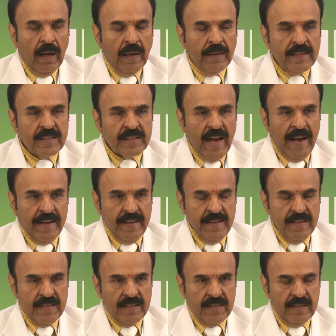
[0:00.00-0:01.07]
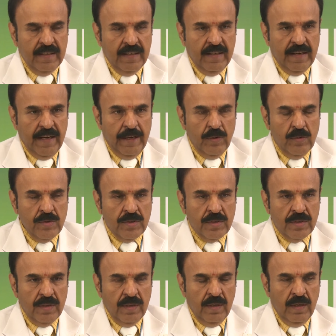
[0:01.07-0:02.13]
The statins reduce,